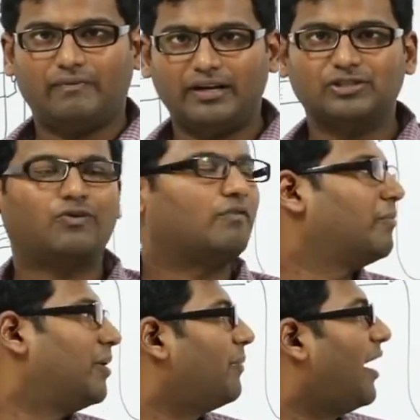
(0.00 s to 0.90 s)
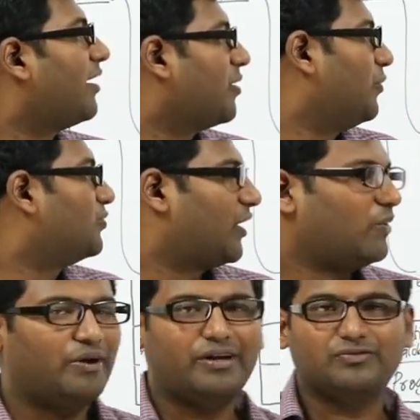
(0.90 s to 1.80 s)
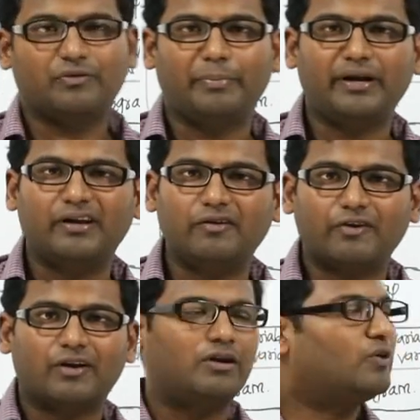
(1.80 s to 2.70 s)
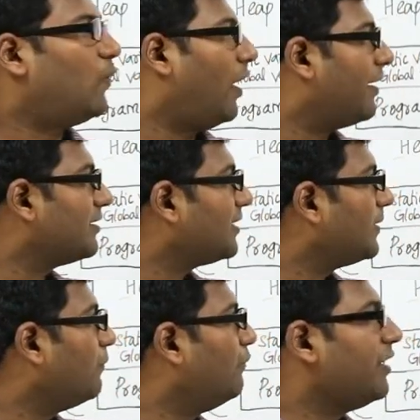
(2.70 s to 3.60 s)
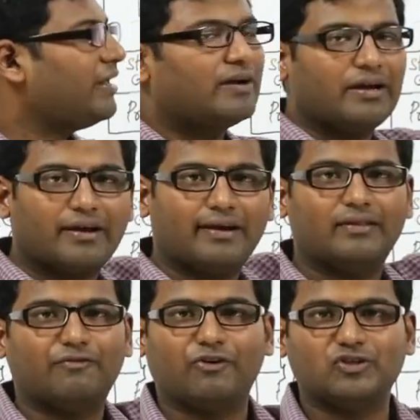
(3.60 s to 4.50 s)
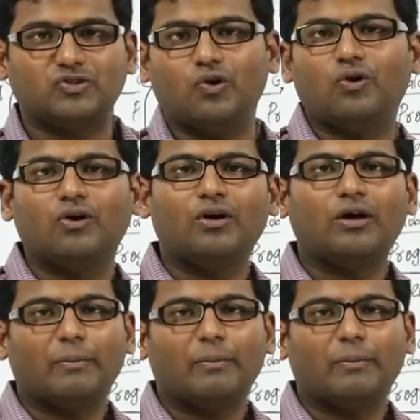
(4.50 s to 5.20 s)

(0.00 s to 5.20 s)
that is what we mean by attributes. I know it is a bit difficult to understand it very clearly the first go,